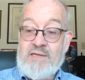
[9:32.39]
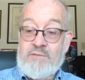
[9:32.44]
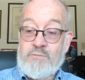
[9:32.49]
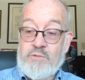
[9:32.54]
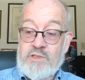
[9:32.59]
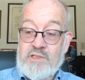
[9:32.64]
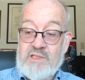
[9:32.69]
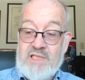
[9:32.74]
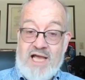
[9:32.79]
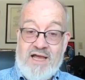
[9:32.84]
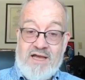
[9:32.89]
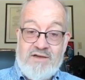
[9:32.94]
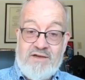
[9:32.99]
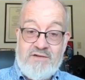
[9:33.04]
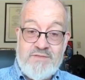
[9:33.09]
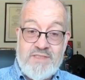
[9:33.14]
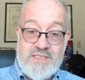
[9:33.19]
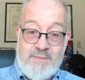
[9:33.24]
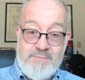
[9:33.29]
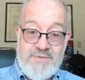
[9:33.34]
and we'll
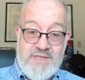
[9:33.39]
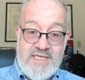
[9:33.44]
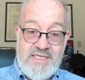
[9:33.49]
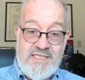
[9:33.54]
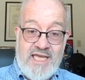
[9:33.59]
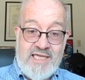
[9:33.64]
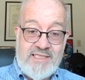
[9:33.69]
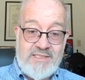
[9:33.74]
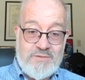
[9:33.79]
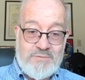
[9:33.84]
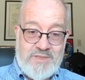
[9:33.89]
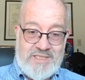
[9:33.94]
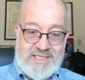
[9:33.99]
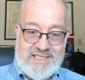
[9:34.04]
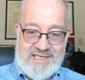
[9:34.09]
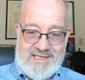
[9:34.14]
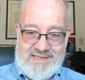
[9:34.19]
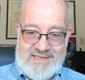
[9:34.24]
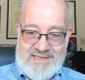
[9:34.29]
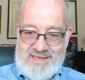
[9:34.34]
have something next
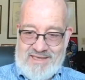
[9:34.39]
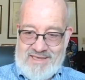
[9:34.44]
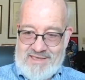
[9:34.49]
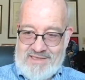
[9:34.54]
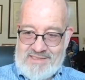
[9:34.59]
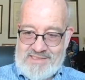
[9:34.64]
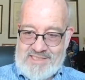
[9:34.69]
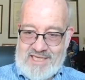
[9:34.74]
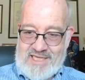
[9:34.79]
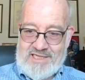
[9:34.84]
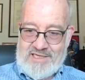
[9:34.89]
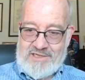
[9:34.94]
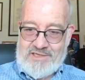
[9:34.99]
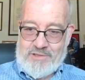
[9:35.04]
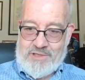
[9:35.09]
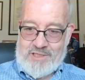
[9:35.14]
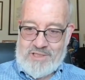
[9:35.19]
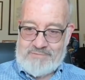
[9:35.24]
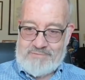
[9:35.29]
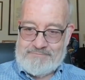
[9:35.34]
week. Take
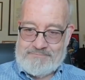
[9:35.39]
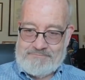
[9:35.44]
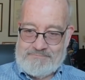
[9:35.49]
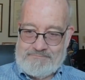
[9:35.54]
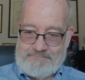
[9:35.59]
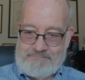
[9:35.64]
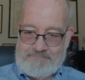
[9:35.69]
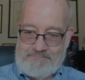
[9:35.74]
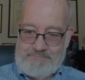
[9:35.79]
care, all.